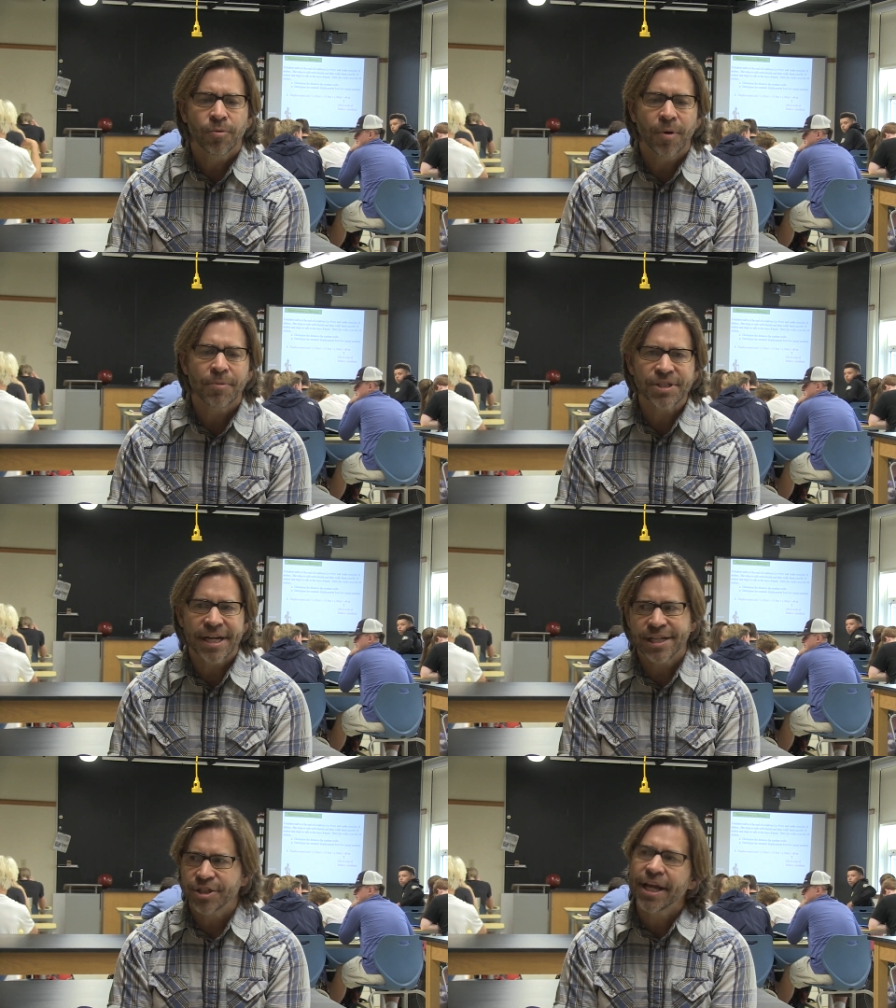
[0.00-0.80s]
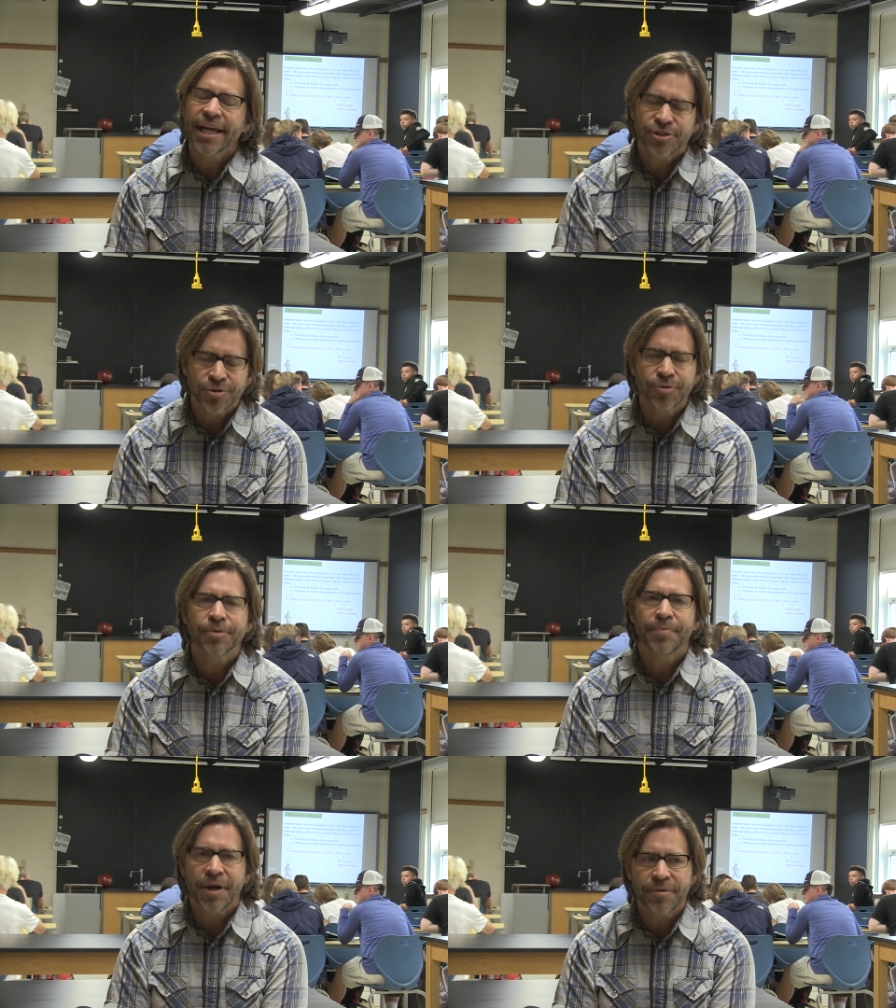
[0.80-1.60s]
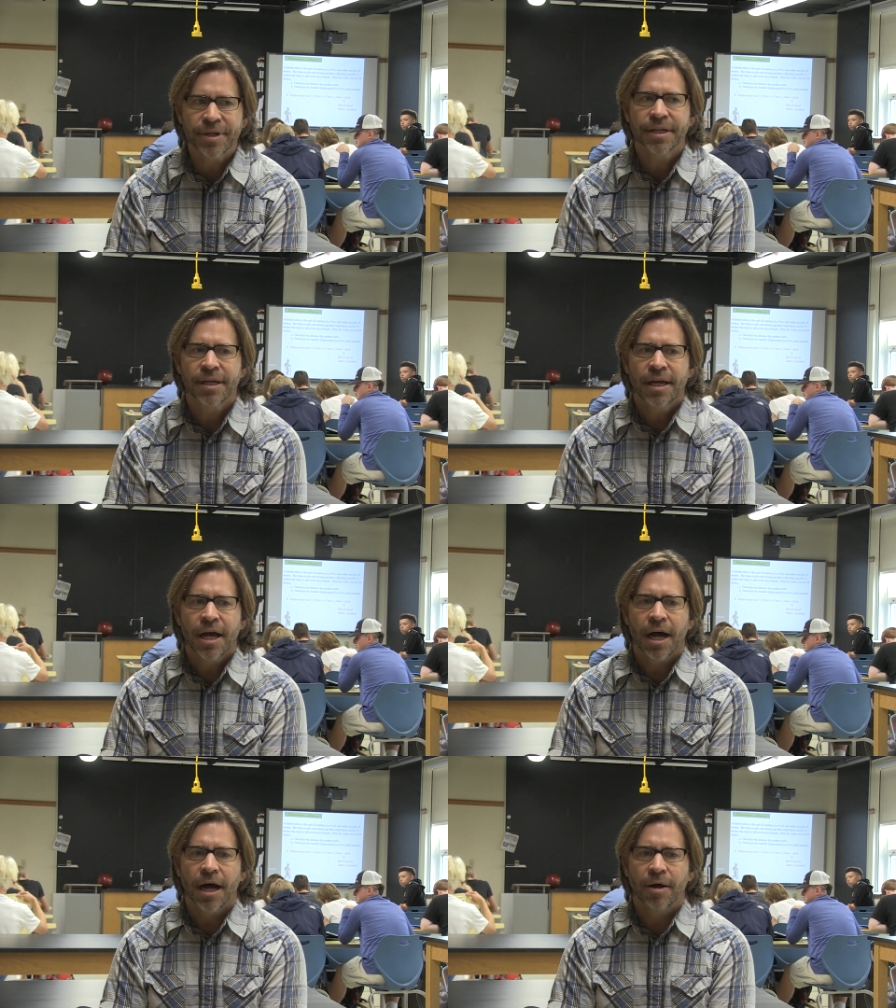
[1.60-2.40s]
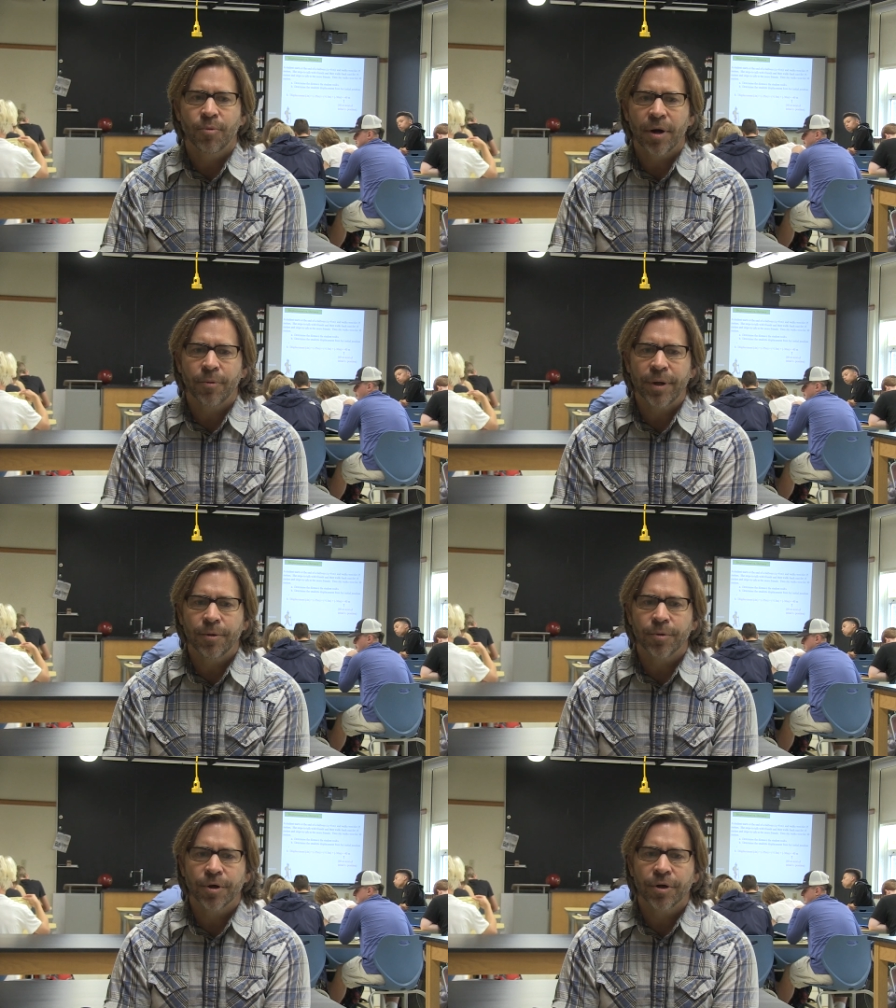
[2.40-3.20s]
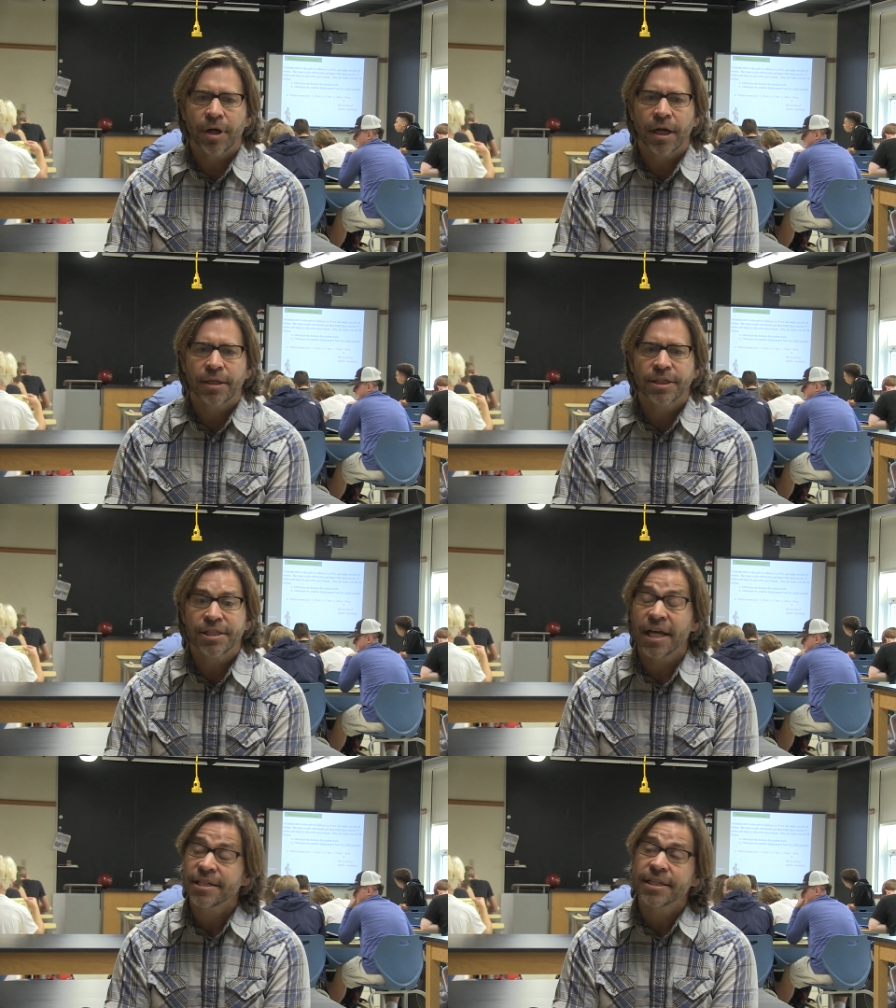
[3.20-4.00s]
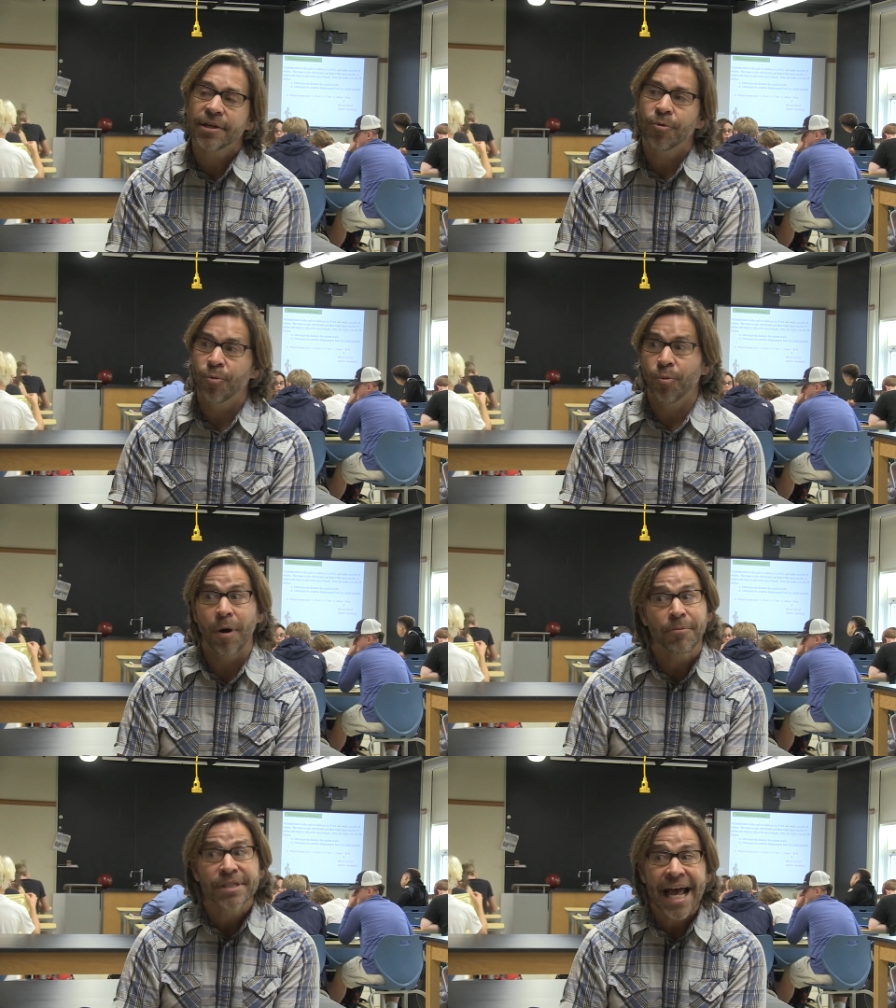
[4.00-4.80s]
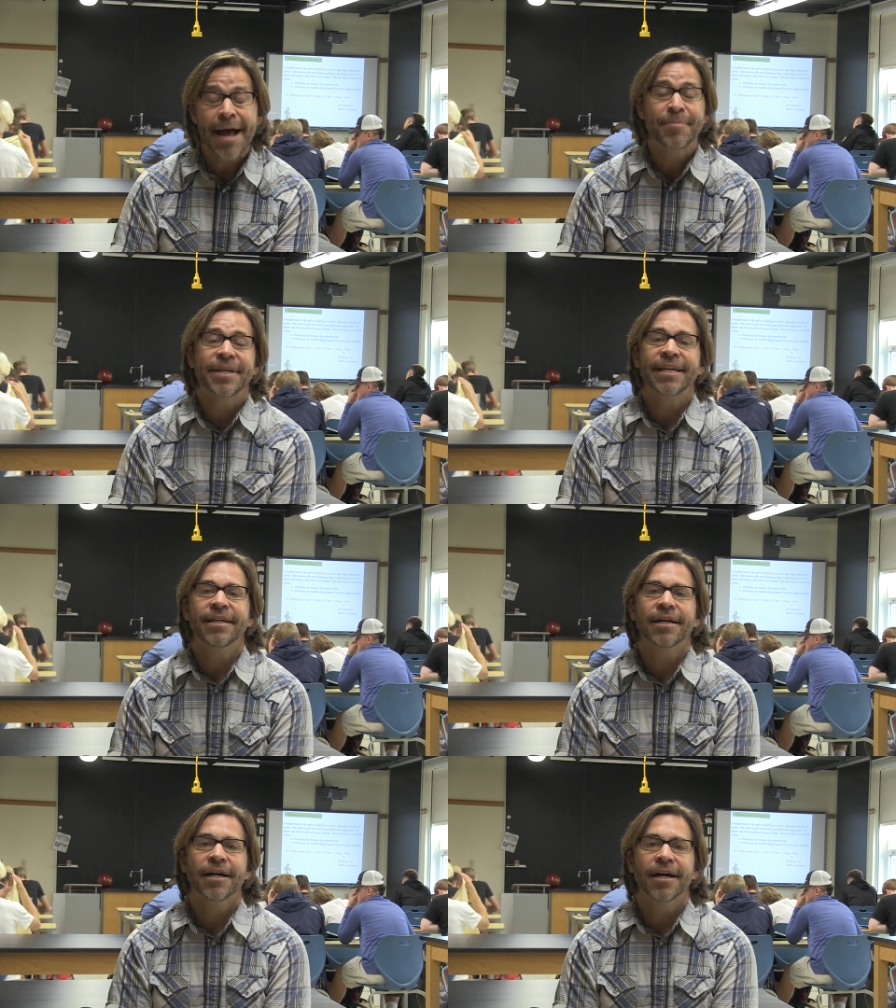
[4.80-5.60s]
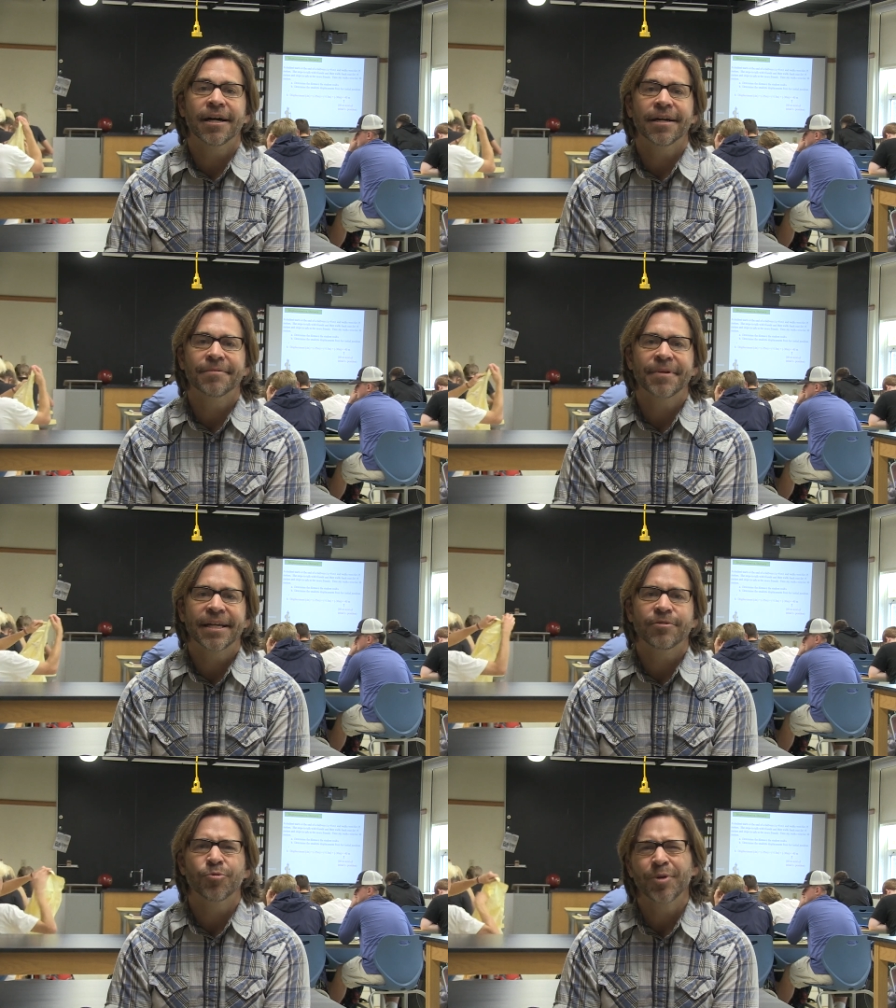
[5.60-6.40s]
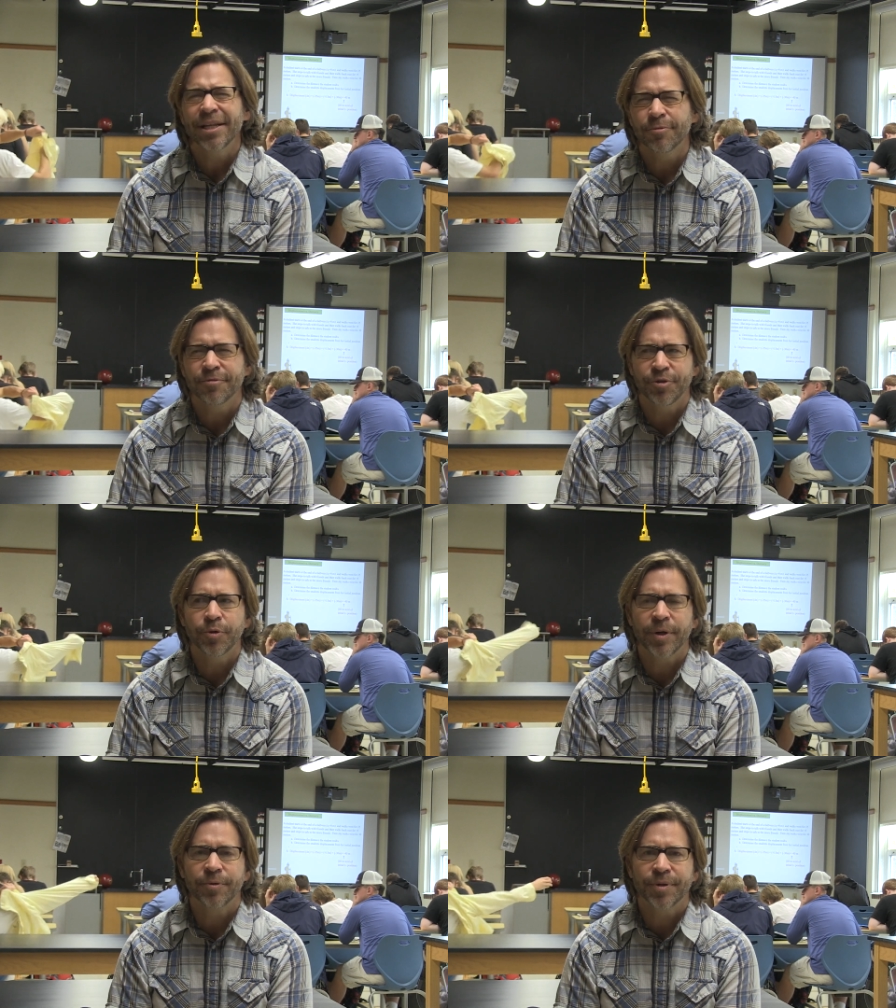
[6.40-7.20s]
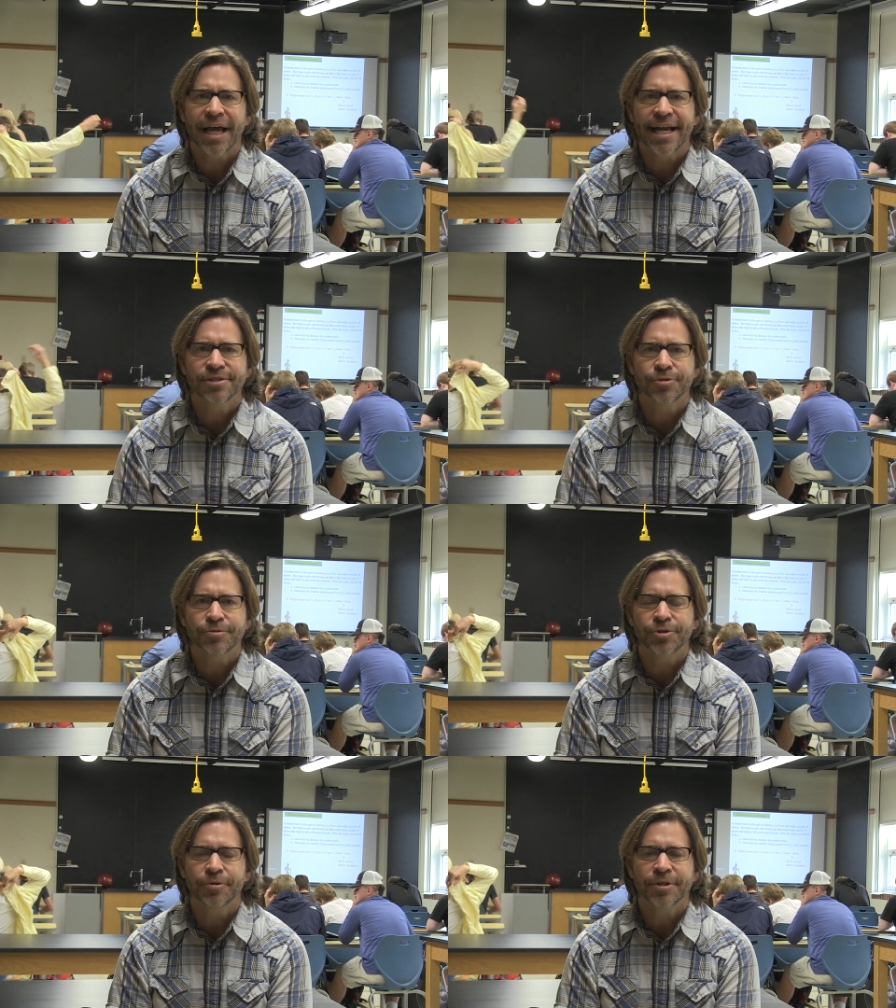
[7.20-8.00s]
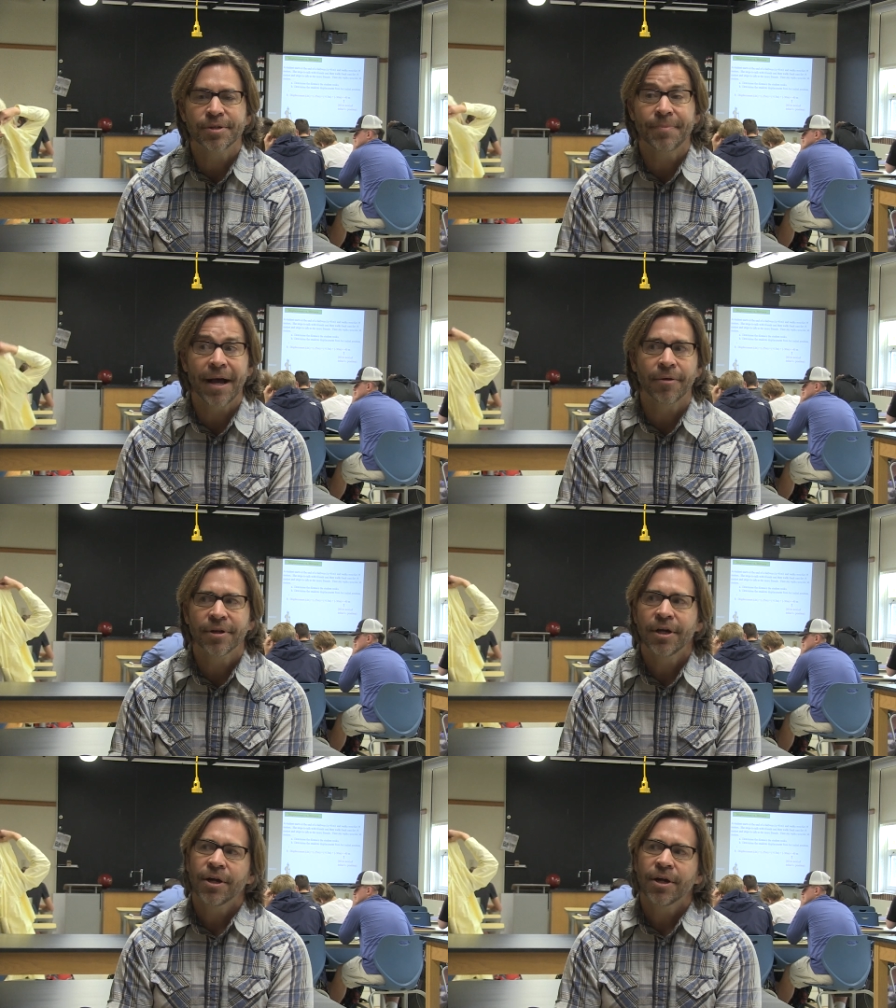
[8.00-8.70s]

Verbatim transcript: One was an educational component uh, where we were uh, discussing what was happening um, and really reviewing with the high school students about